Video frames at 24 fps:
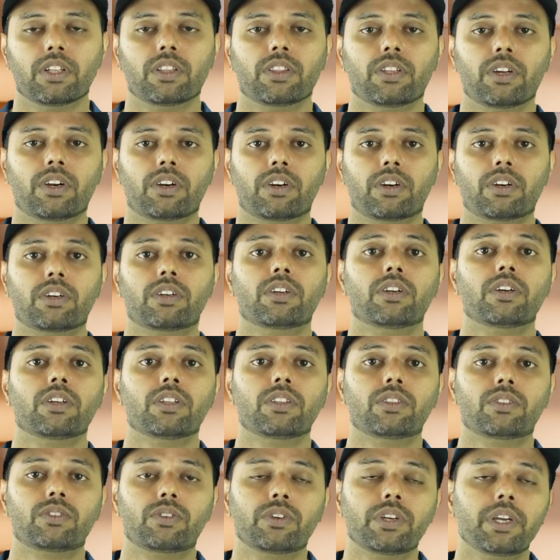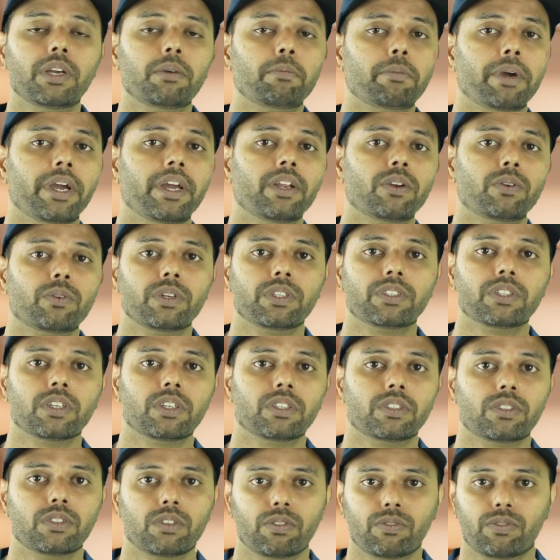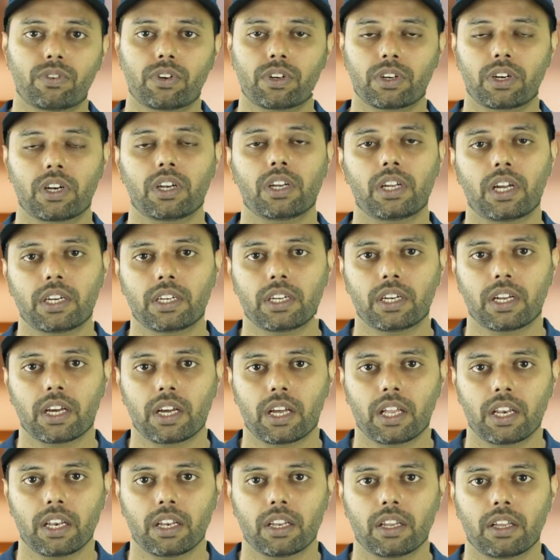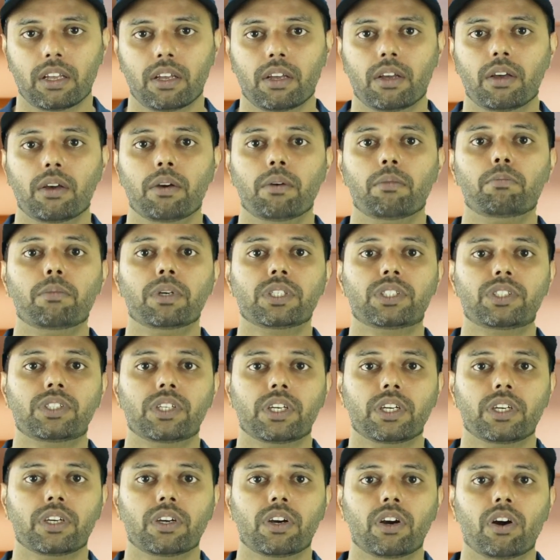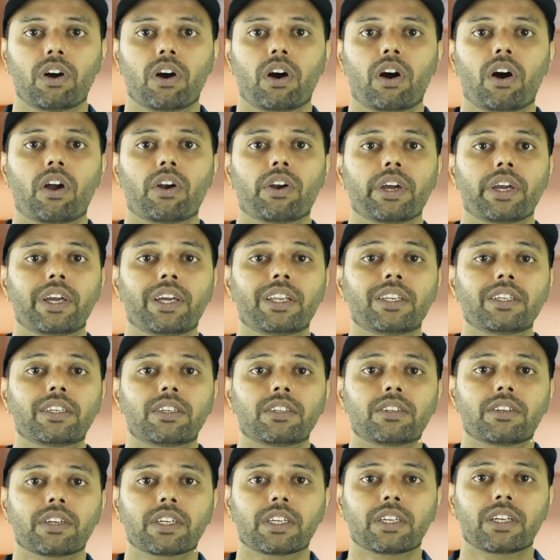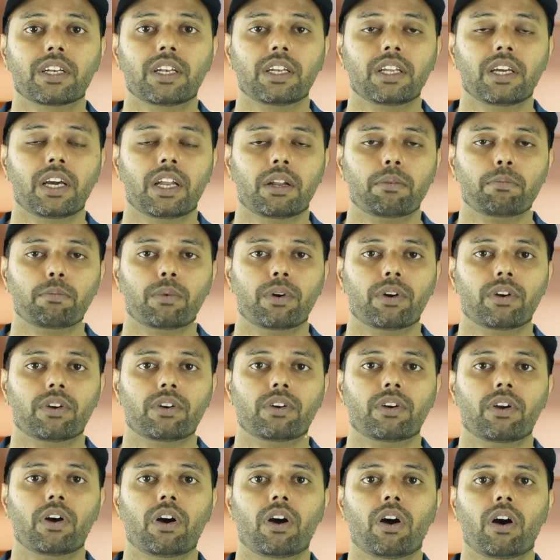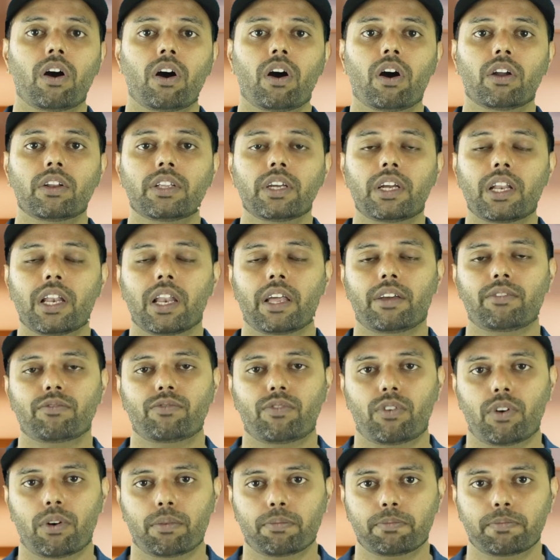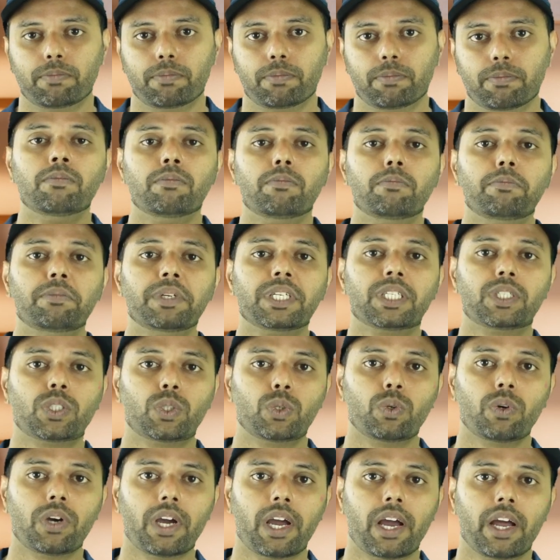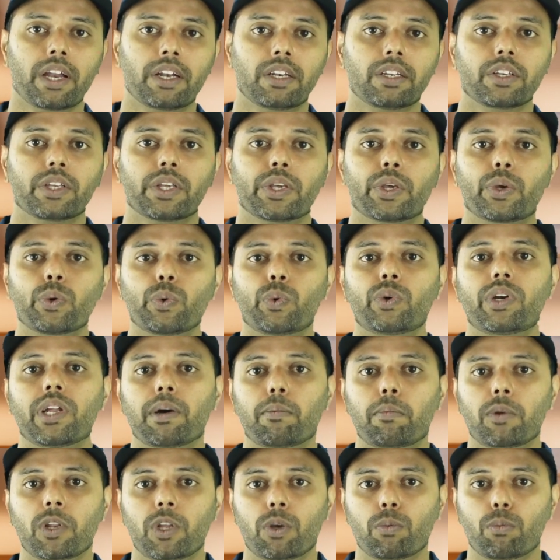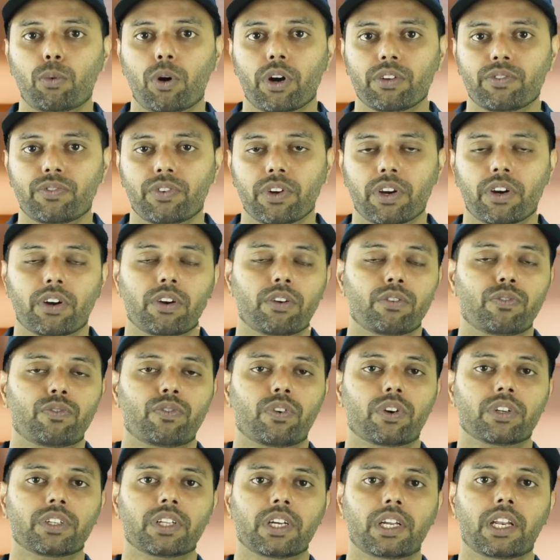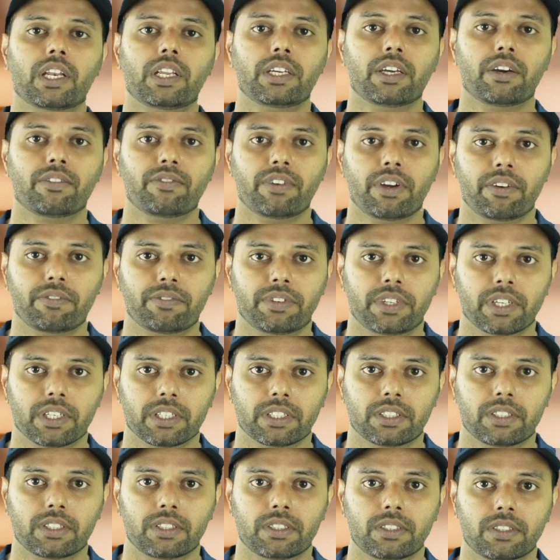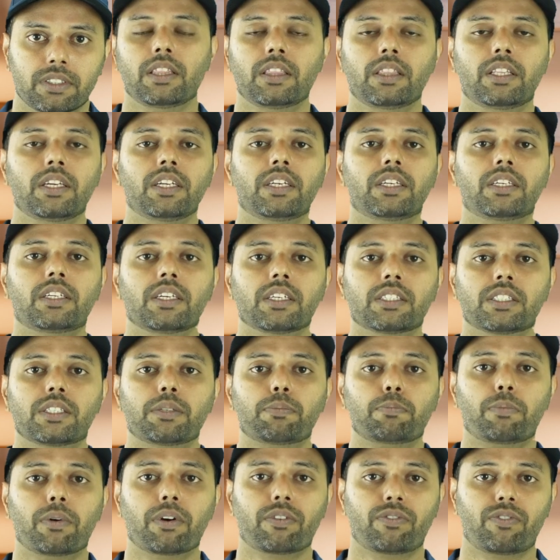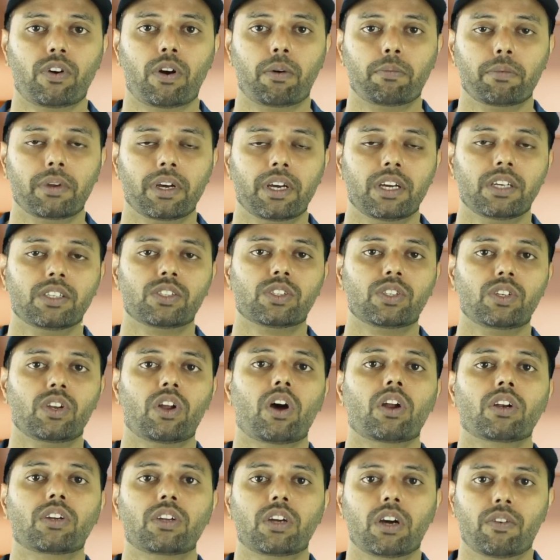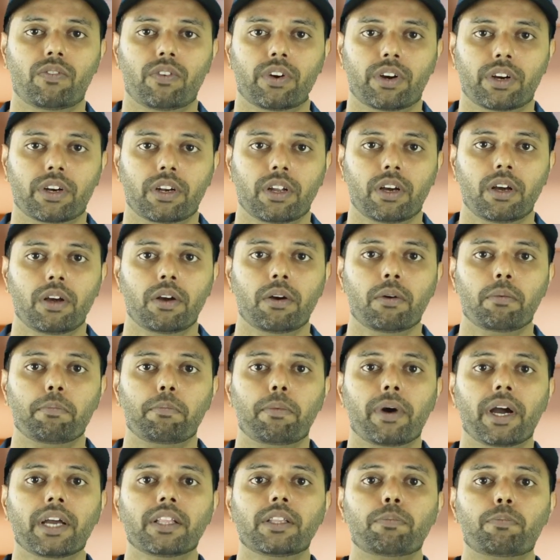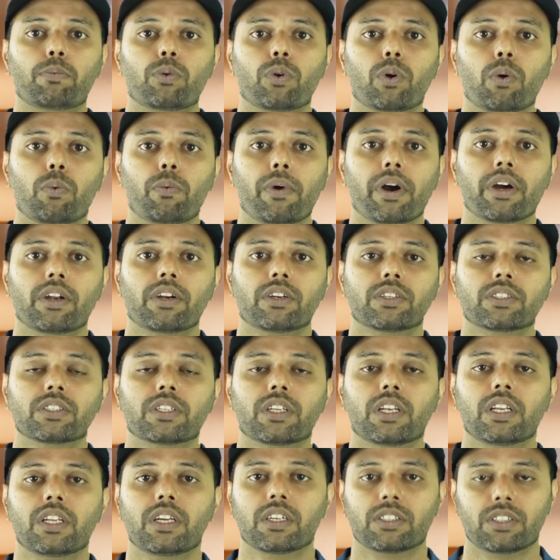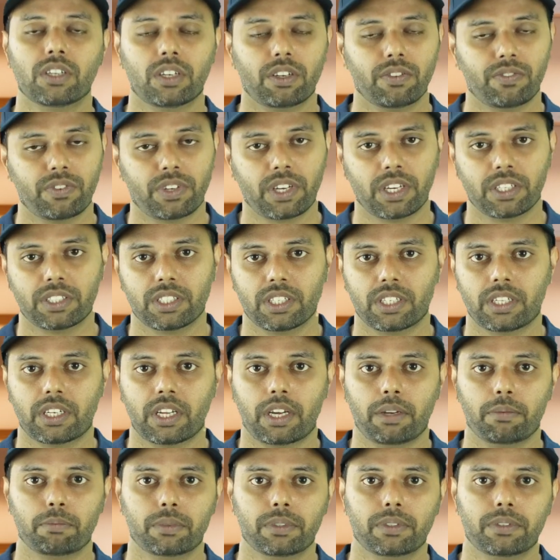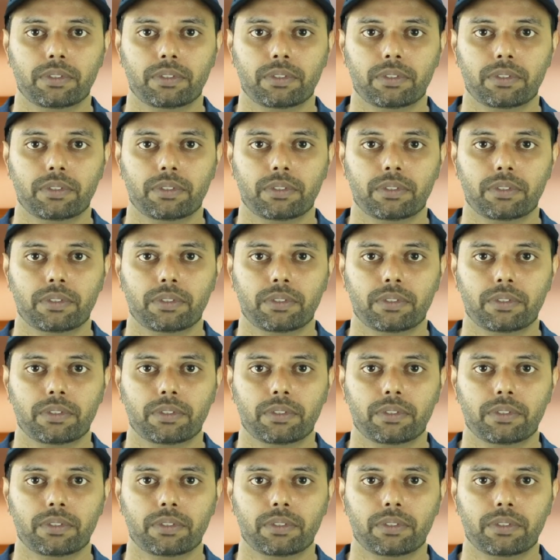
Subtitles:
There are three main reasons for CLIA denial: missing or incorrect CLIA number on the claim form, missed to add QW modifier for the CLIA-waived test, the test performed is not covered by the provider's CLIA certification type.